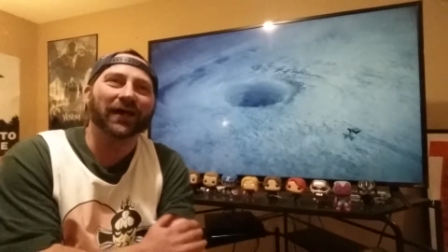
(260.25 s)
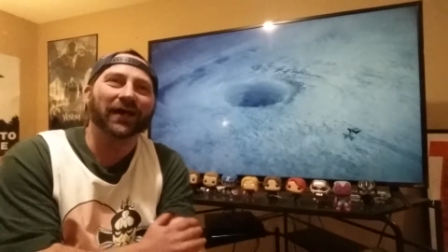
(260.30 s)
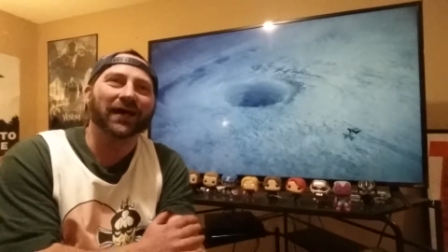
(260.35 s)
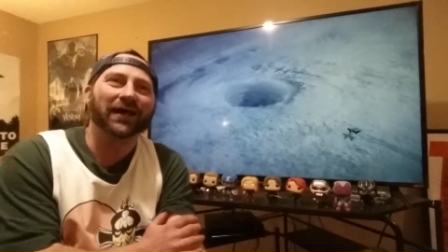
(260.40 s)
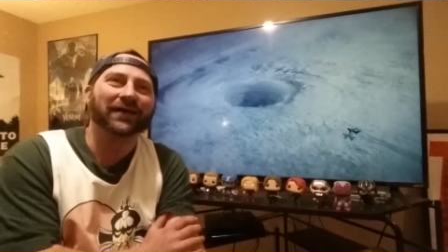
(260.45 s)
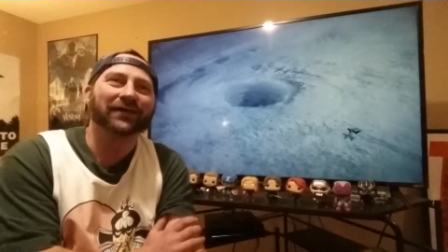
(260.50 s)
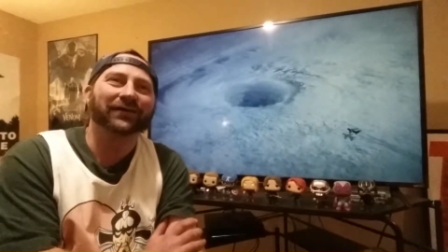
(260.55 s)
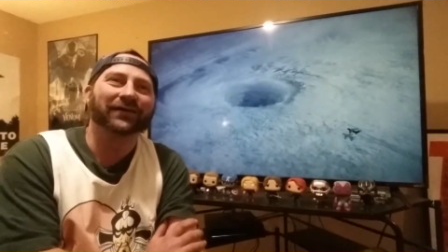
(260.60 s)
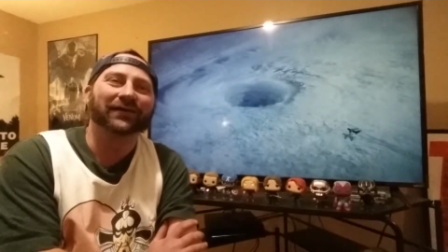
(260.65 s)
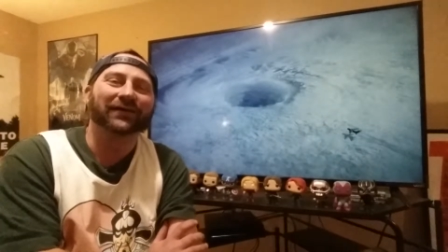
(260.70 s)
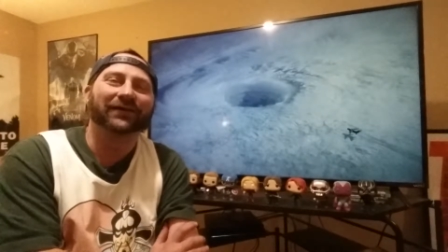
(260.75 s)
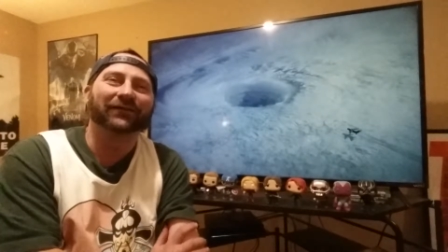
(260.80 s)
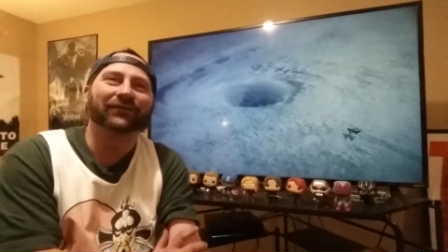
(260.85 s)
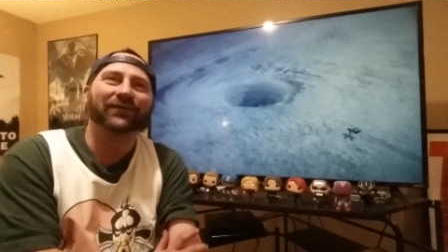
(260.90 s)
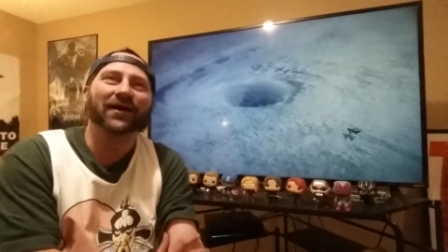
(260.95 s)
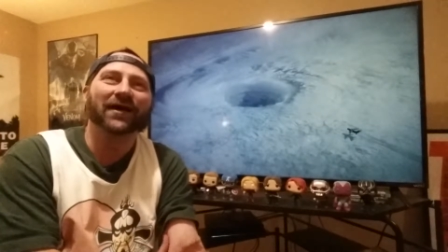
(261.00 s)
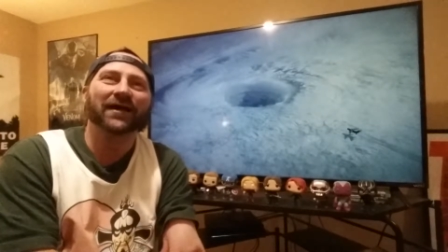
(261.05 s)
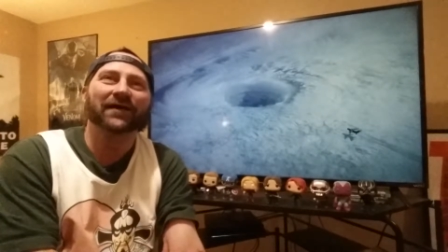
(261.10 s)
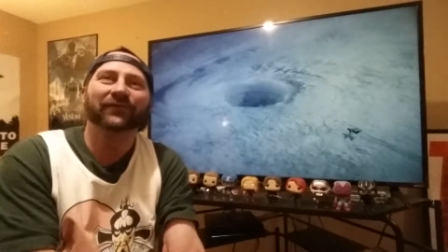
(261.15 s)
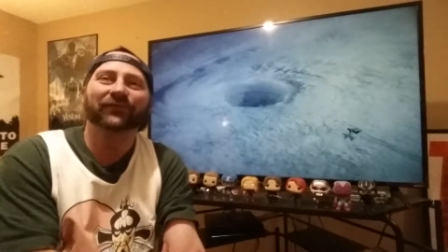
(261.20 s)
and like the
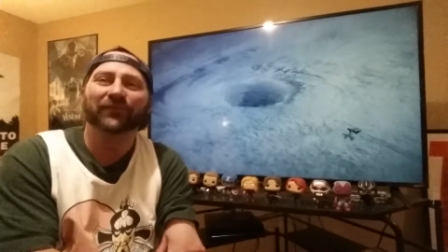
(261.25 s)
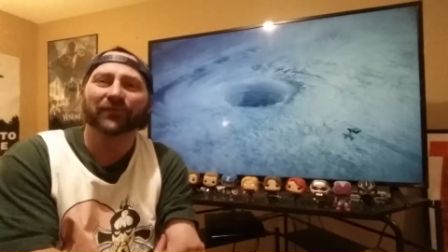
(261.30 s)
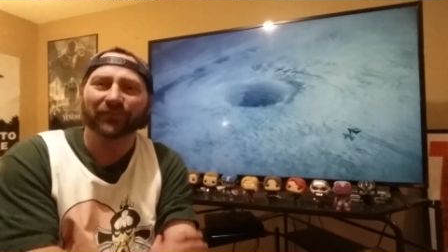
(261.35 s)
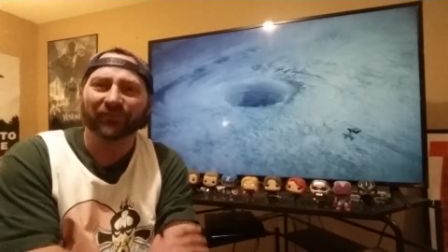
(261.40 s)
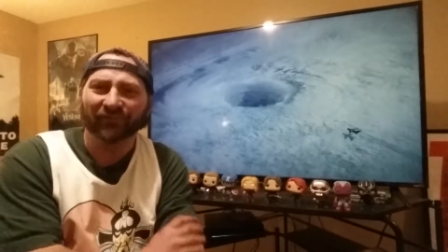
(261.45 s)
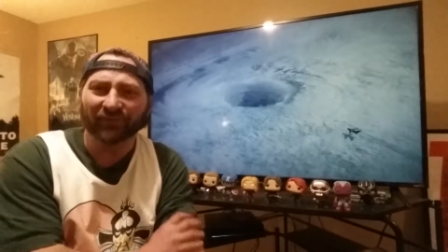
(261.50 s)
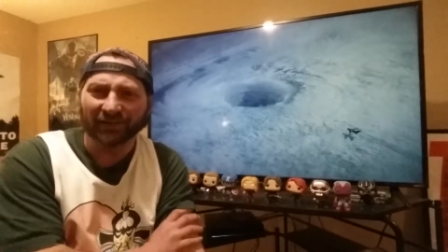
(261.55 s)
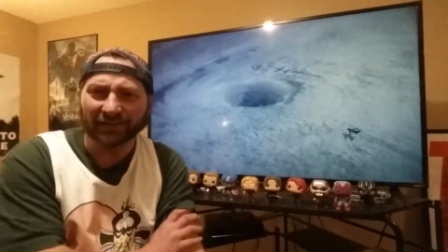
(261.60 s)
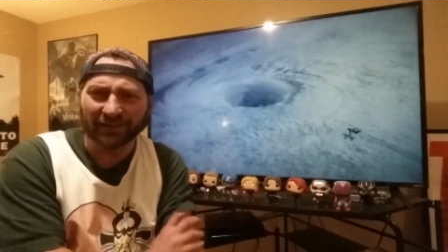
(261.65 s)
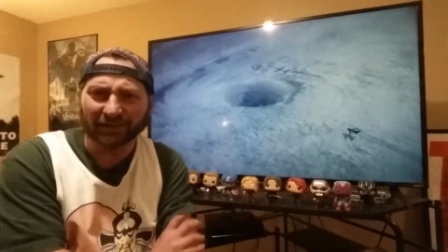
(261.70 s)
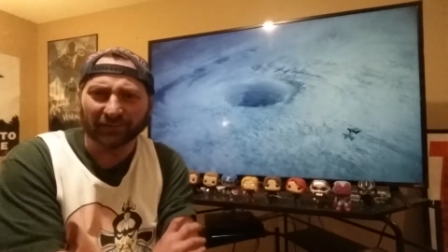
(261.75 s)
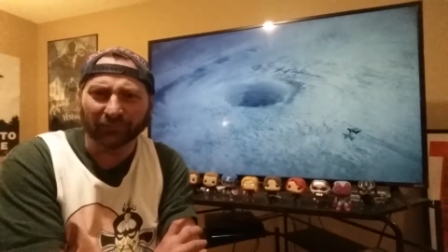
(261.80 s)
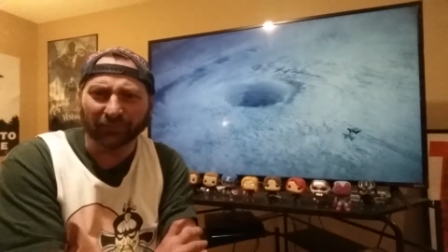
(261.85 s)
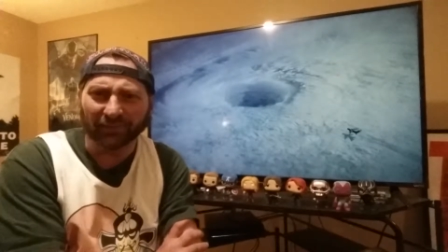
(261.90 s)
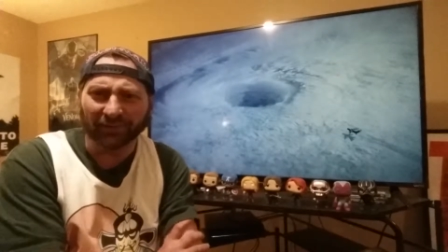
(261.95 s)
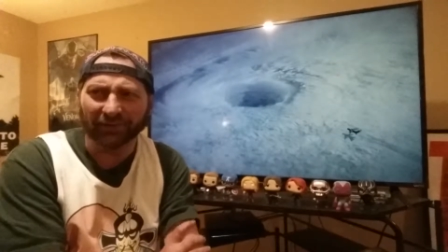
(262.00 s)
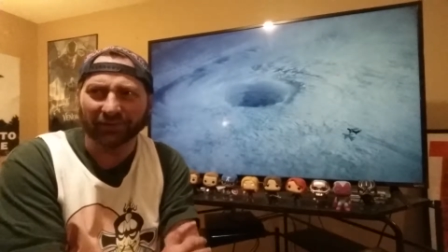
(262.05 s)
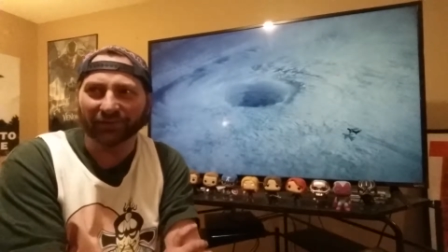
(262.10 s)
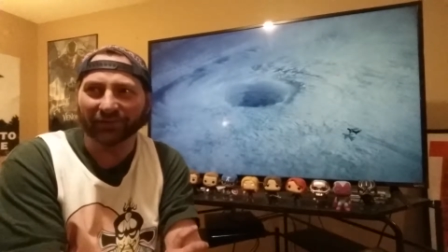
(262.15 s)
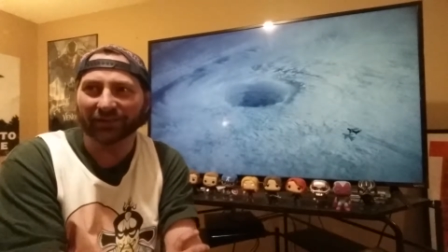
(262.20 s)
line from Fitz
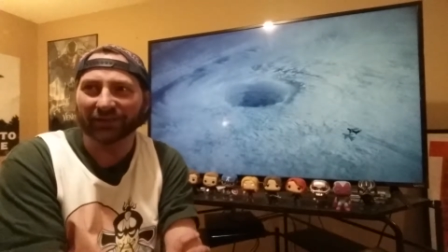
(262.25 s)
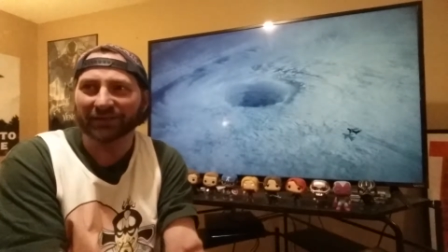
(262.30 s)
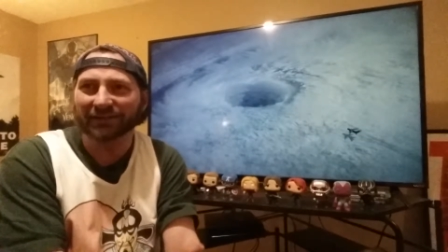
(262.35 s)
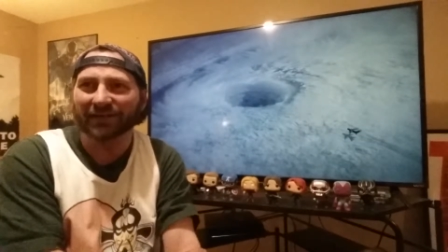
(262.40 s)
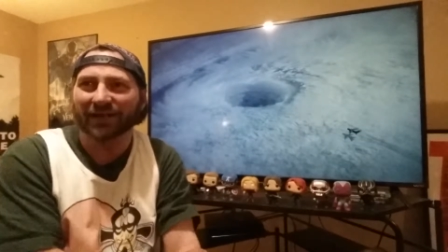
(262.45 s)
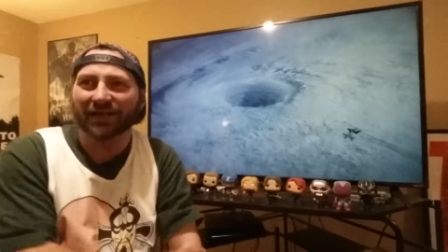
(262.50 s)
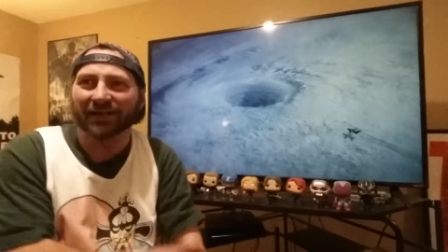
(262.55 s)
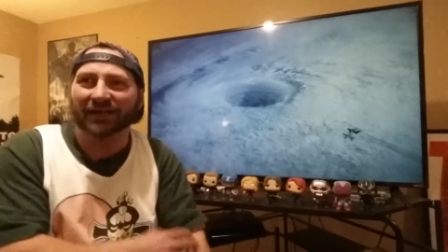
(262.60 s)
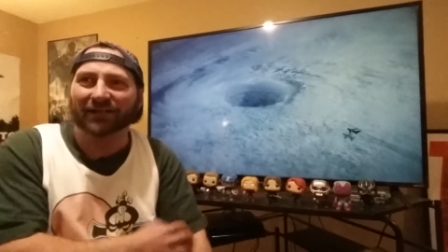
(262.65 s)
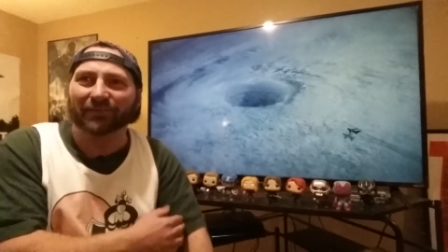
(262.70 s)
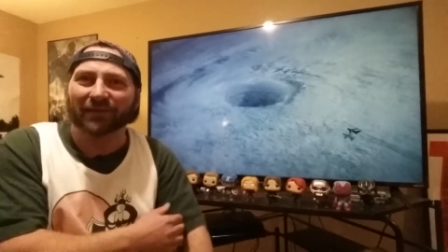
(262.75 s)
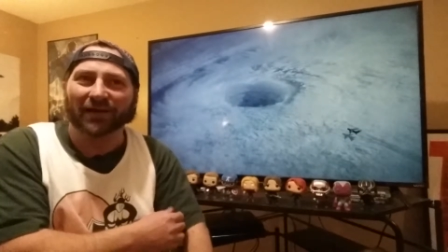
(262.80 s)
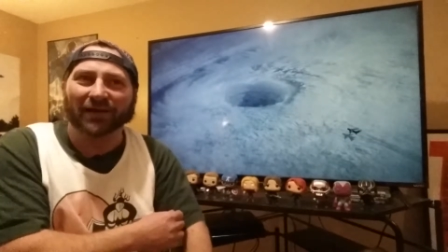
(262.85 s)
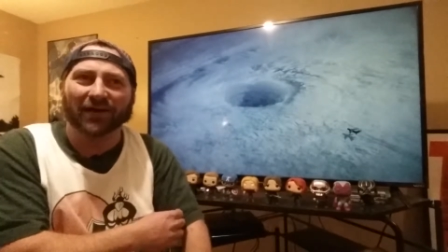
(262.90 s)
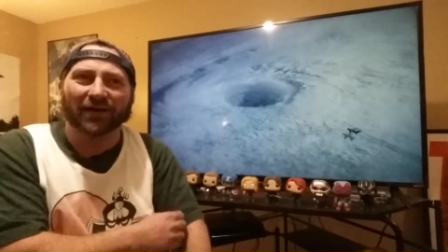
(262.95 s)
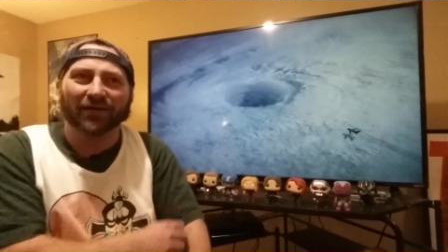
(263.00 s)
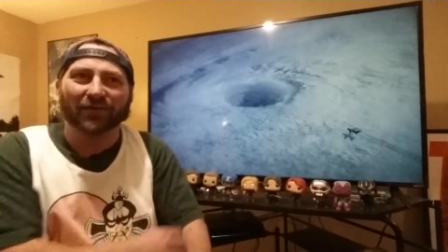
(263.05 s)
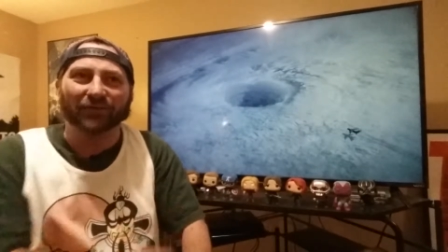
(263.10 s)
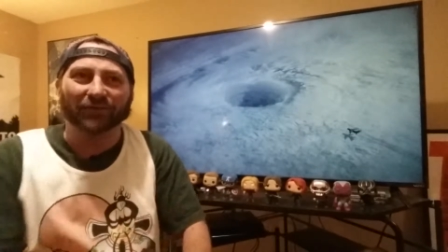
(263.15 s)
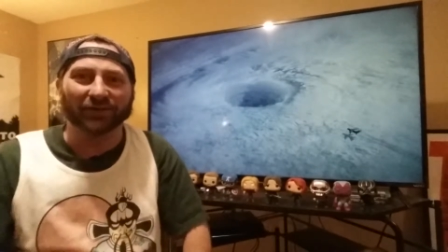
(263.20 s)
when they're like talking about
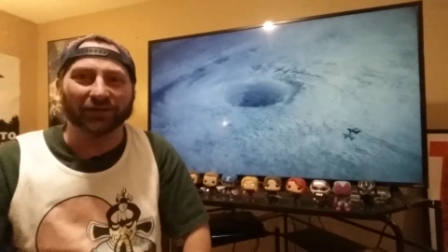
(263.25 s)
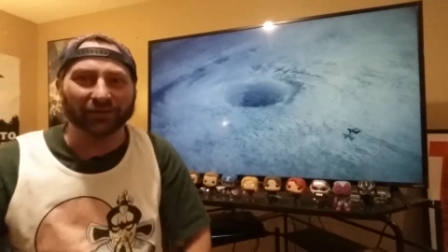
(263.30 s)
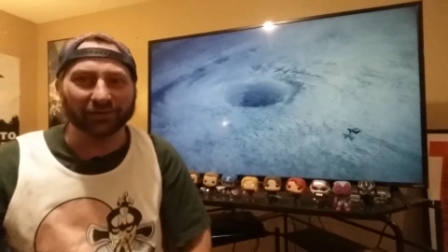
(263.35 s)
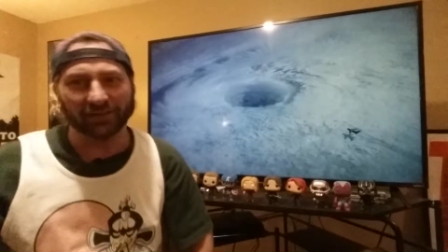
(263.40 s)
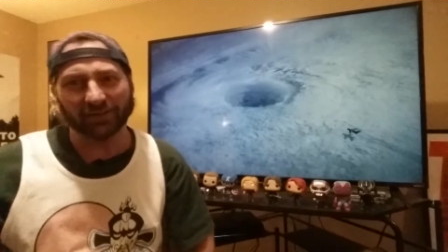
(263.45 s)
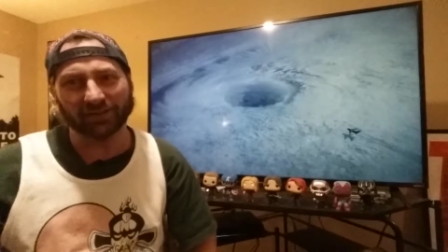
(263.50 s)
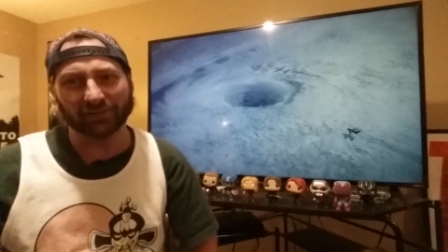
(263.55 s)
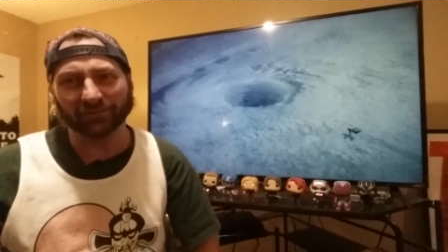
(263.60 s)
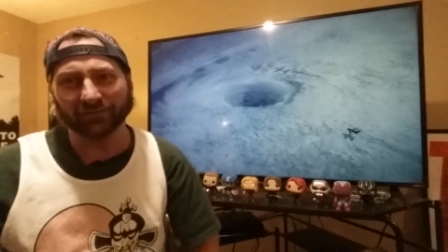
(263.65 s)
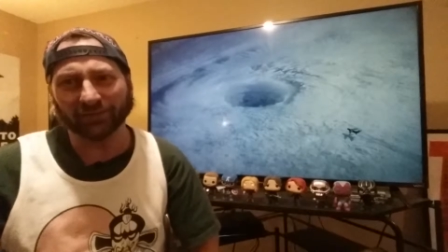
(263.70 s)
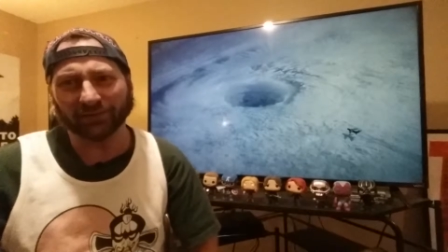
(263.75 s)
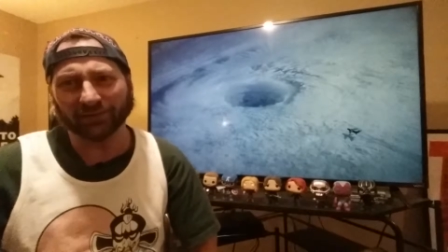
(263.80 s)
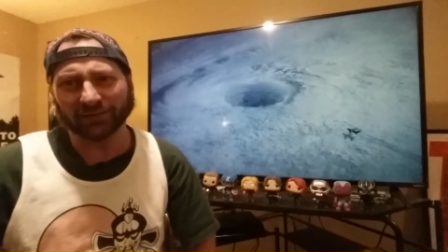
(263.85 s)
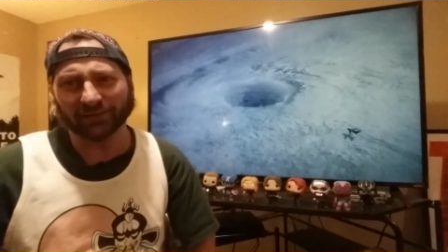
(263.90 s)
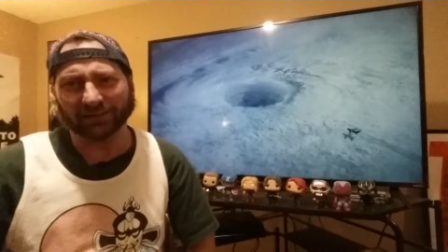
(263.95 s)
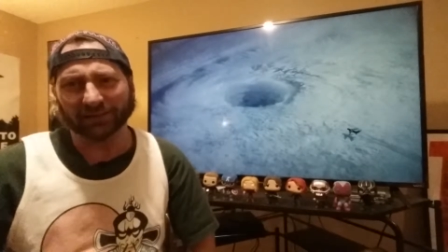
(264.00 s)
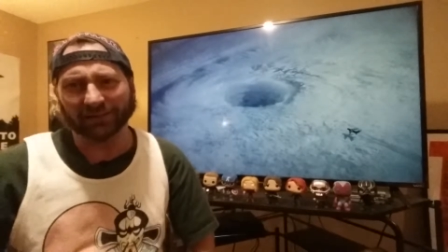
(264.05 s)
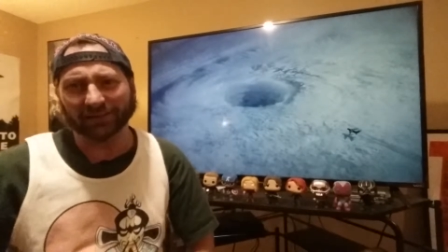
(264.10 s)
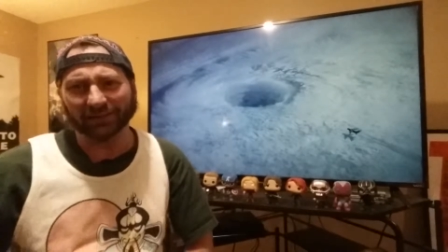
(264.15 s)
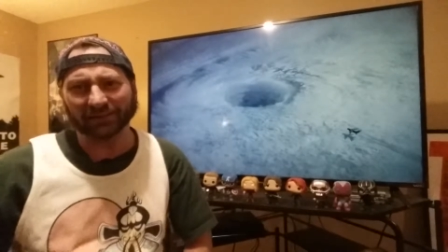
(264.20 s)
how young he
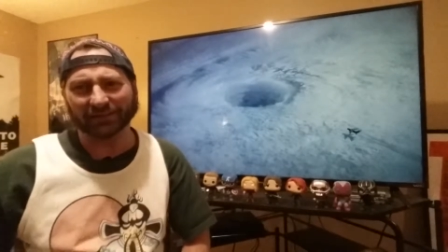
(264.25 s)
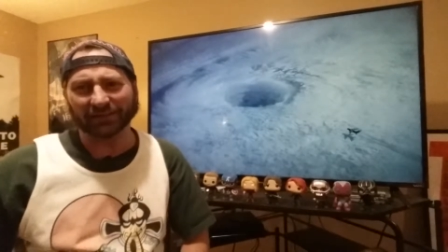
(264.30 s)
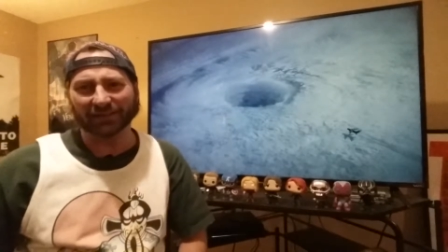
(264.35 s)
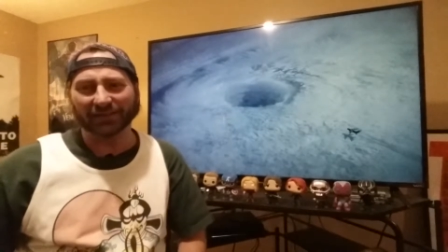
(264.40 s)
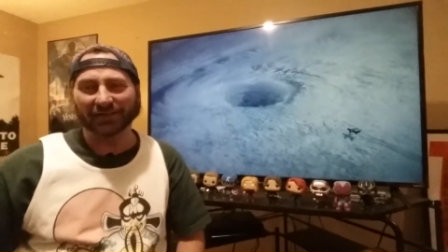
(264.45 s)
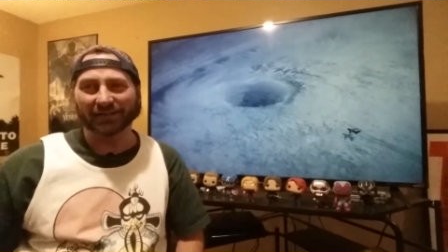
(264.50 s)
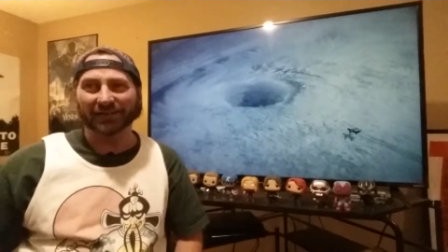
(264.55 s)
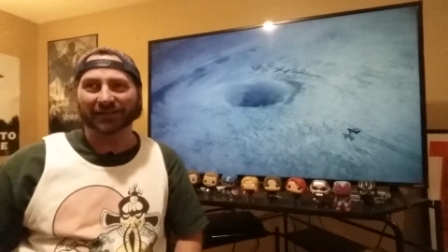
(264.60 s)
looks and he's